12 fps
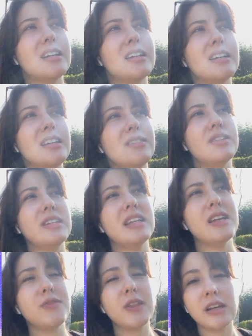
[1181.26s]
even
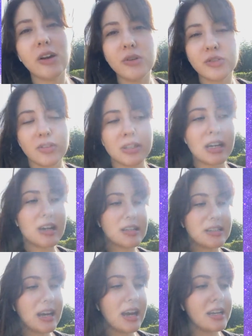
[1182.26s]
if they go into the dark
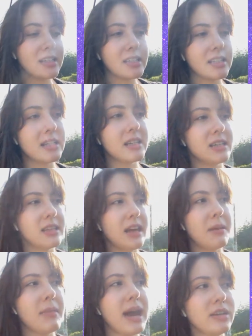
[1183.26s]
side, they
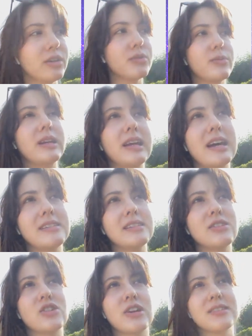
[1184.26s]
might not realize
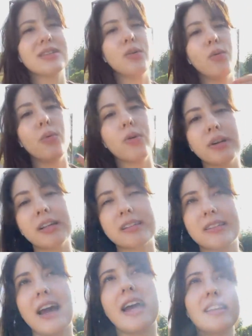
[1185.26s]
it's just a warning
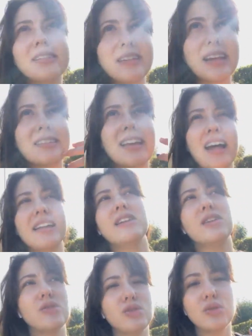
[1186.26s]
sign. It's like telling
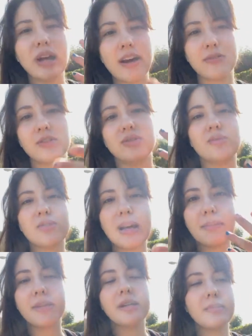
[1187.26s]
you have to do
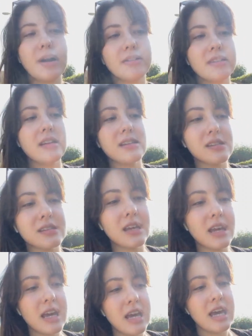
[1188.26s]
something about this.
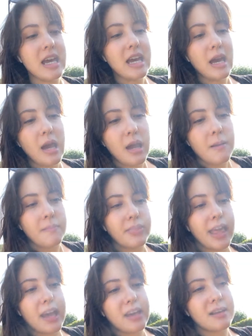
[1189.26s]

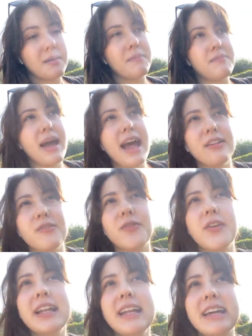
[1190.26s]
Like bad
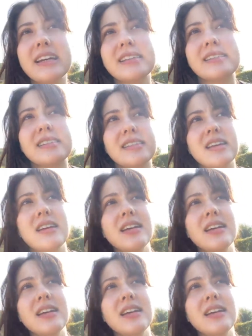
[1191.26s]
feelings